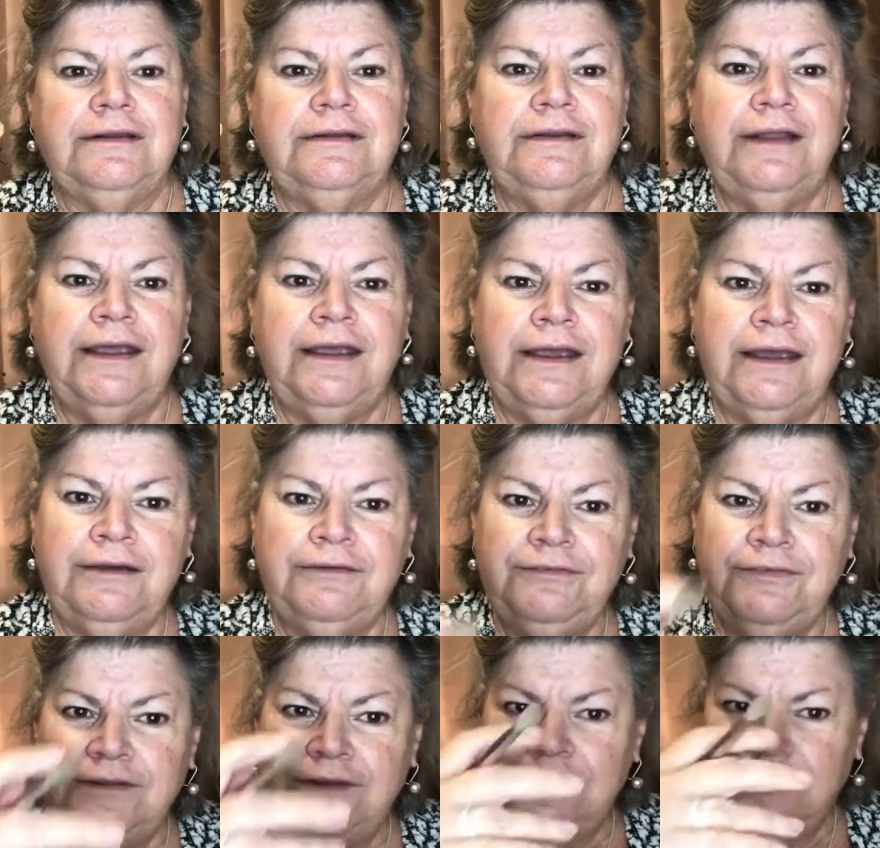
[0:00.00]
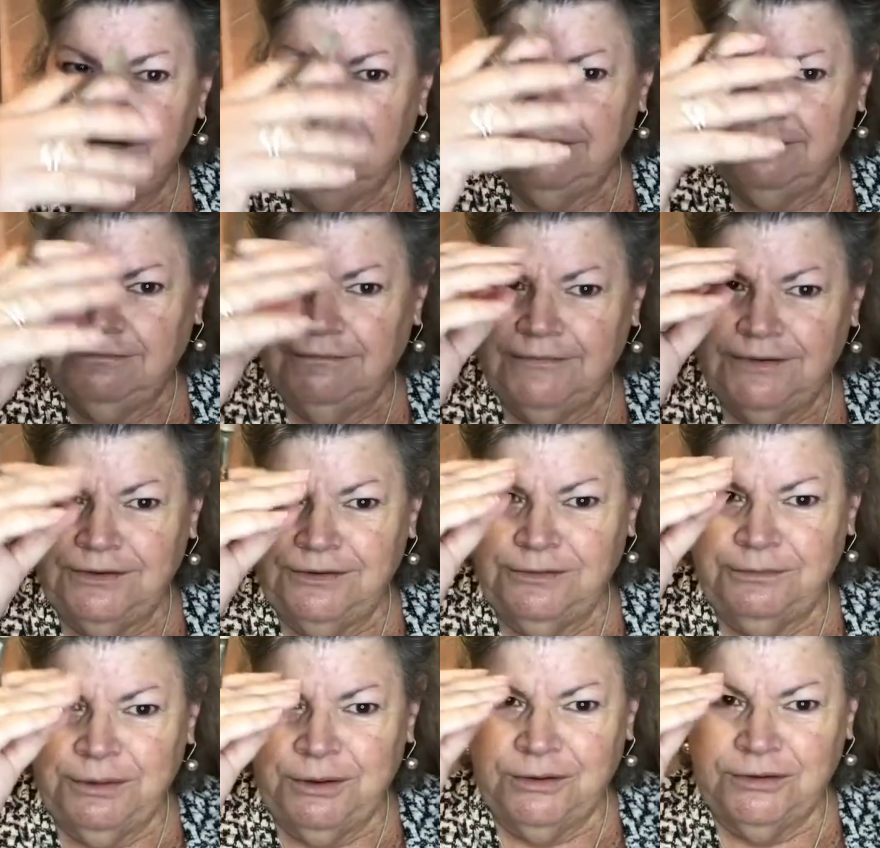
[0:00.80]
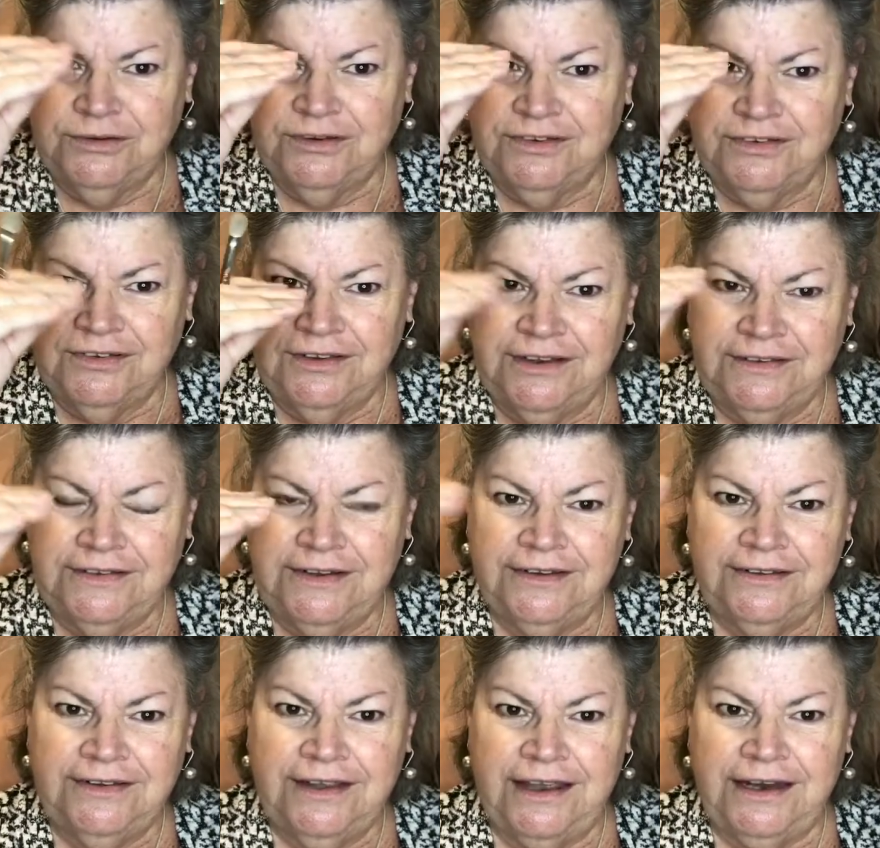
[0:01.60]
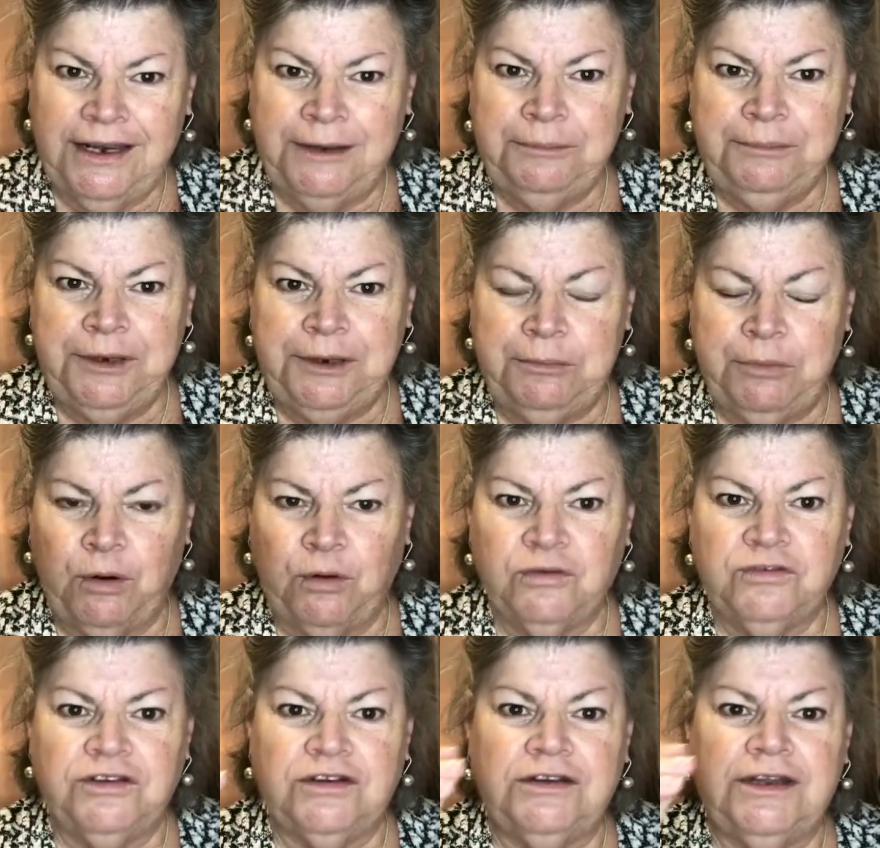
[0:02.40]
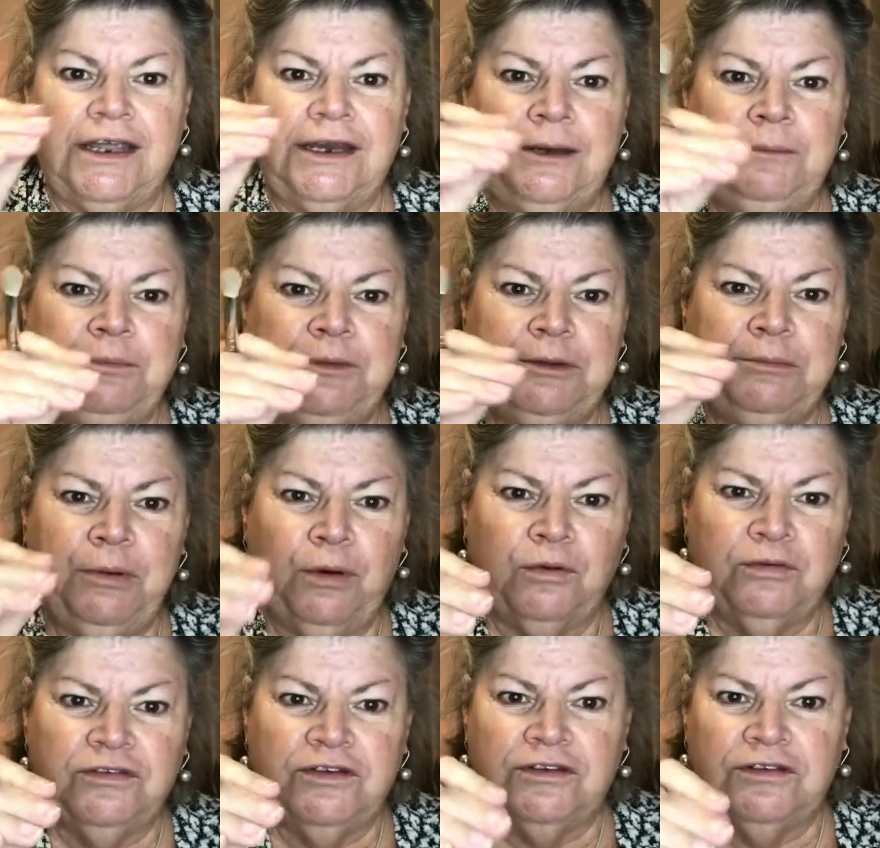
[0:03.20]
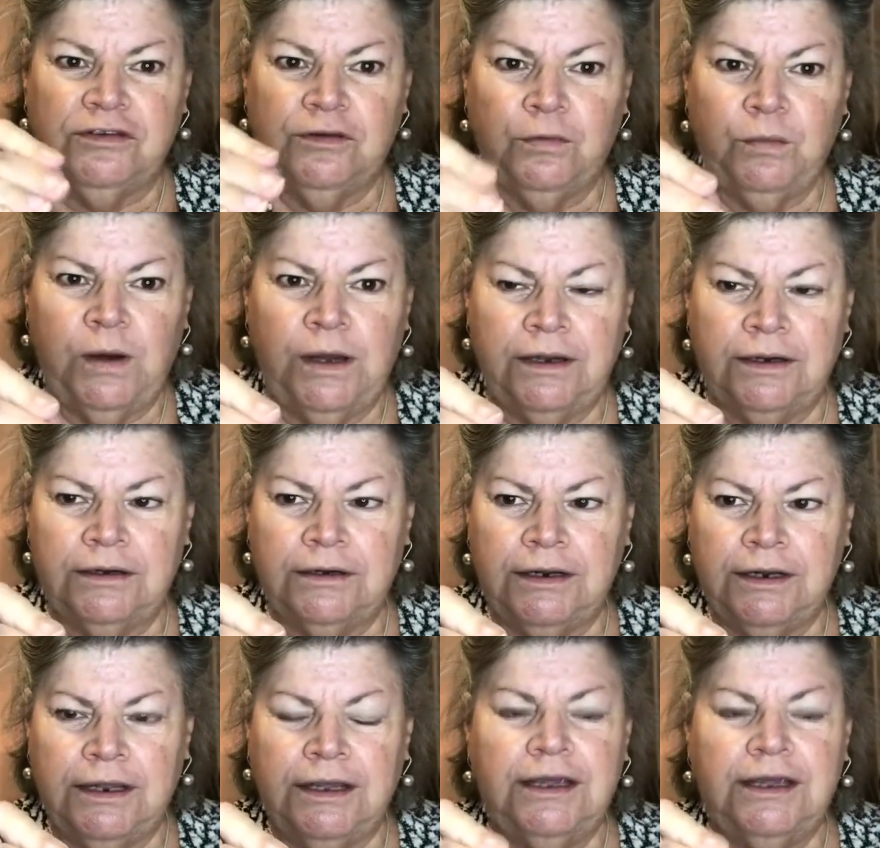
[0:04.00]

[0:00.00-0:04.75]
They have the little boxes, and then there's that empty box, and that empty box is the one